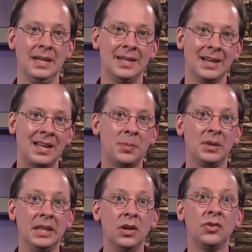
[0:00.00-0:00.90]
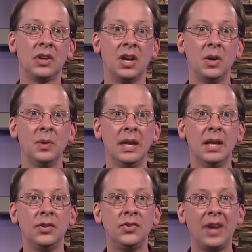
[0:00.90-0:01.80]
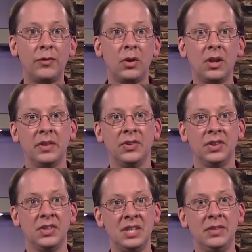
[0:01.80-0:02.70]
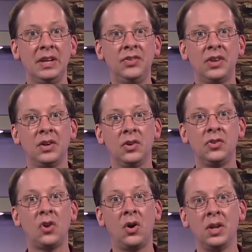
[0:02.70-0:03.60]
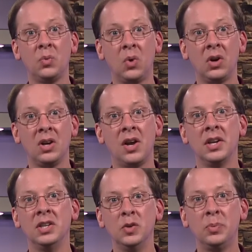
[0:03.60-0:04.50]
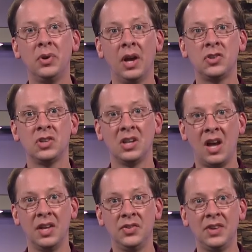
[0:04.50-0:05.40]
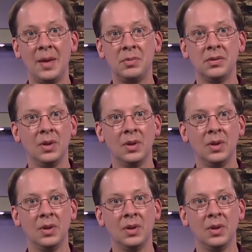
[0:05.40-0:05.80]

Now, a couple of years ago, several of us at the TV Center started work on a new production concept